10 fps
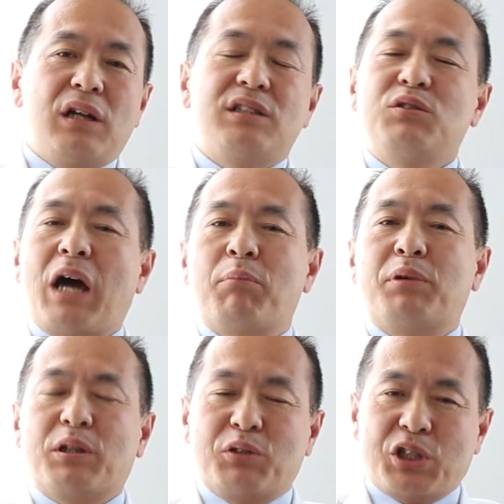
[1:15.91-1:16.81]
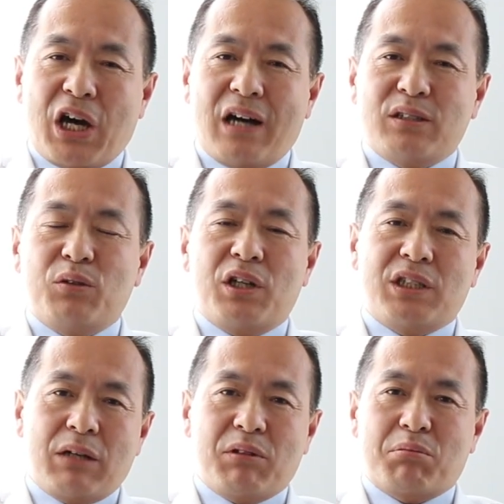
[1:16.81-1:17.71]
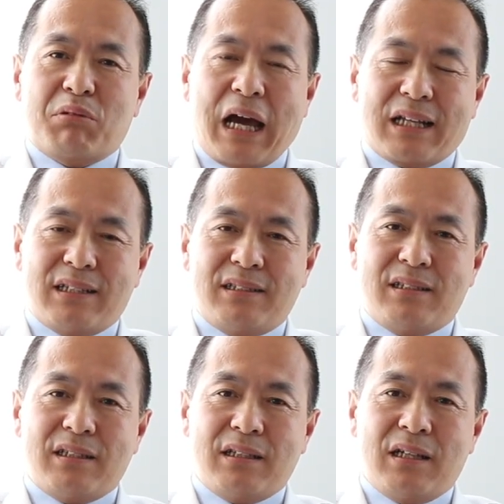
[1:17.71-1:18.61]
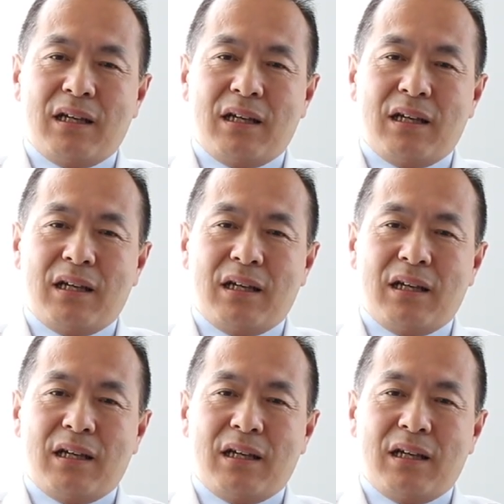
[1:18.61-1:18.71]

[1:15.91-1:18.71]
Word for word: They still have pretty good chance to achieve the pregnancy.